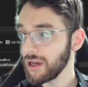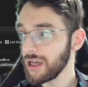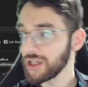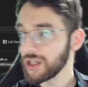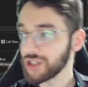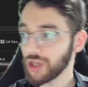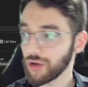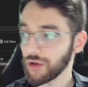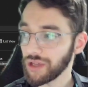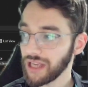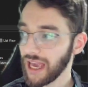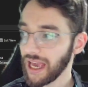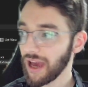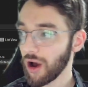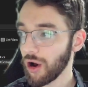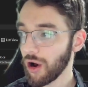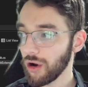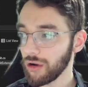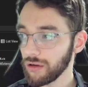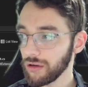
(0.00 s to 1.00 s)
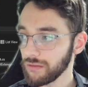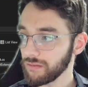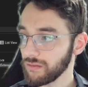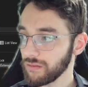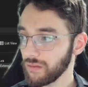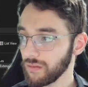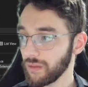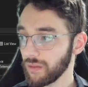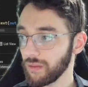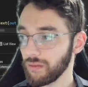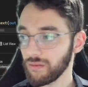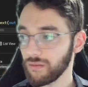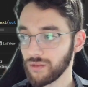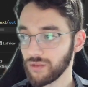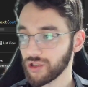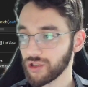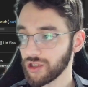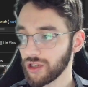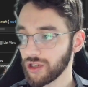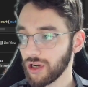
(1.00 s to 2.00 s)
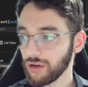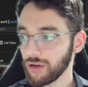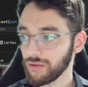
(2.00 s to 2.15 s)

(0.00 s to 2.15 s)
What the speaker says: So the get all, just so you know,